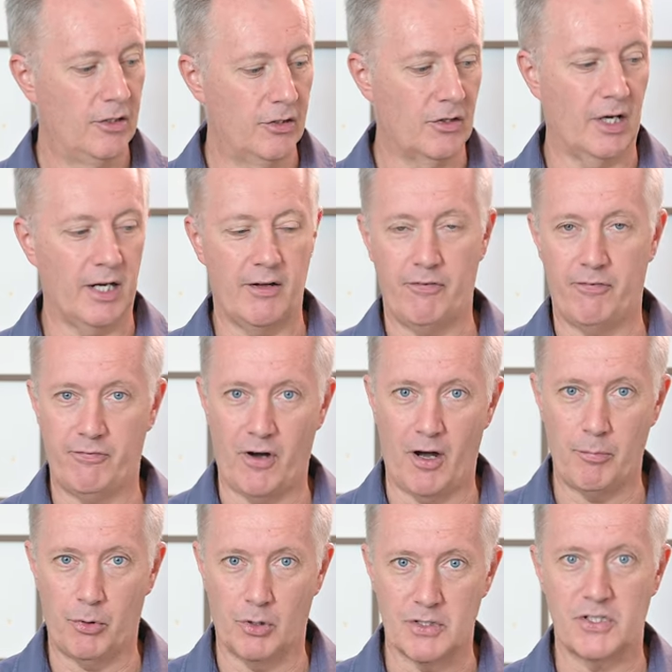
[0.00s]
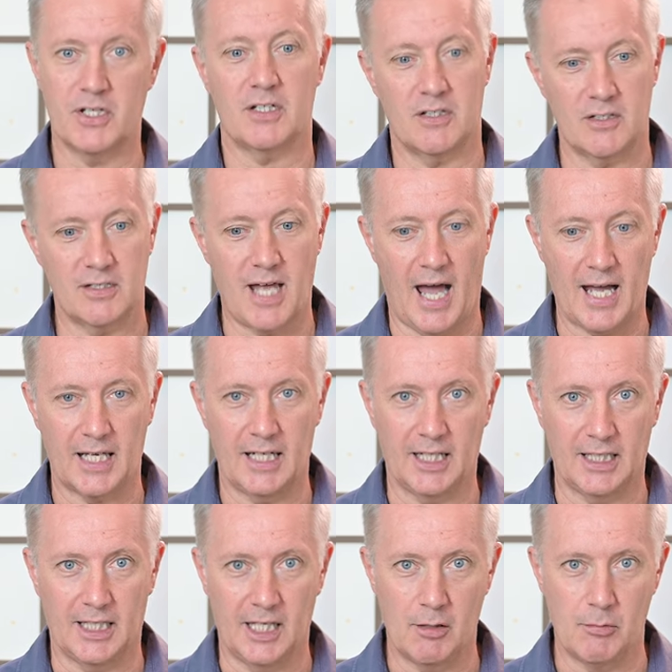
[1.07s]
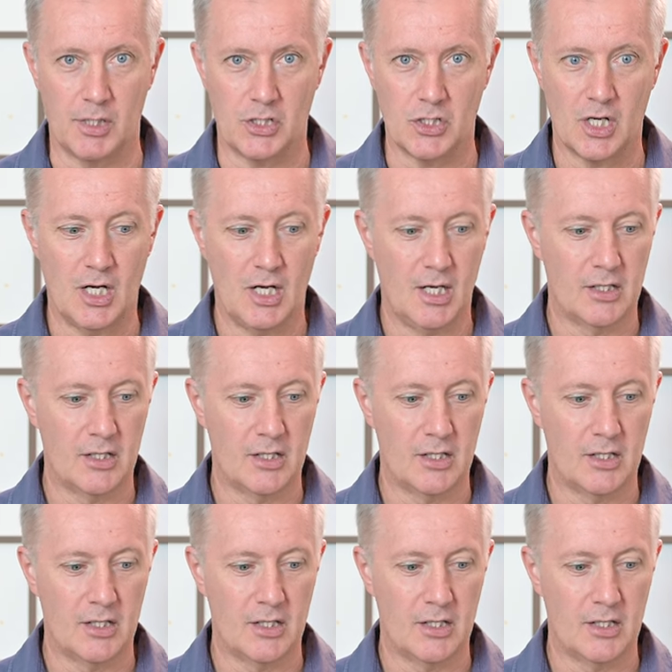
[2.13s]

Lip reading: You've got f5.6, it's darkening the image.